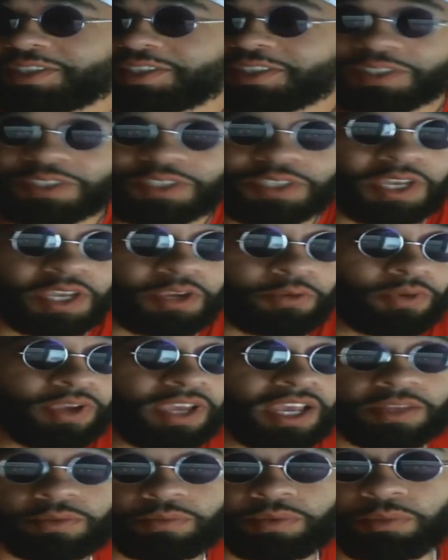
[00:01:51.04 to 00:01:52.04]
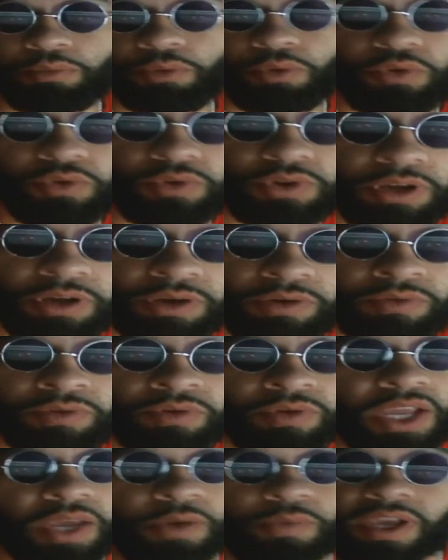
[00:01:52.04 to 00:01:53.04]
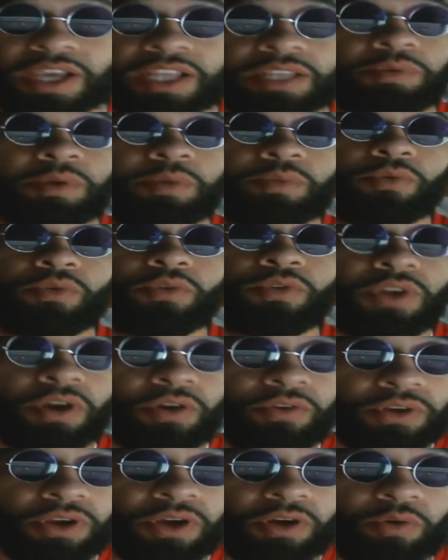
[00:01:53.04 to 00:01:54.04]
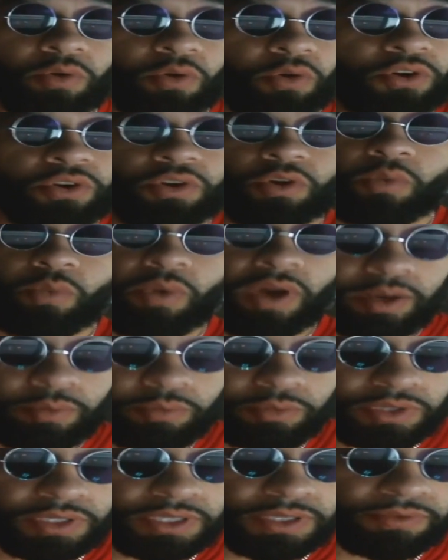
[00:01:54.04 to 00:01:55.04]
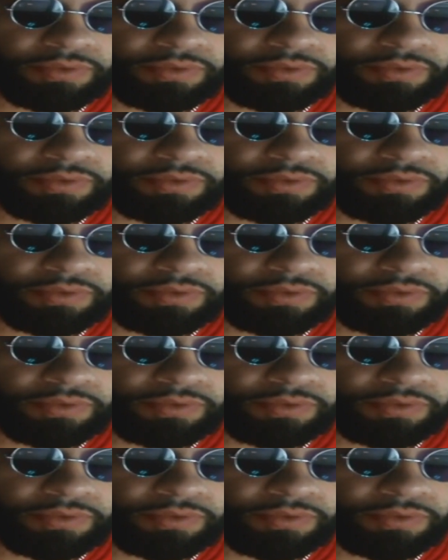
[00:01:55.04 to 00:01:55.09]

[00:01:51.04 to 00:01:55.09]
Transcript: just like, we got the people who know and we got the people who don't know or don't want to believe,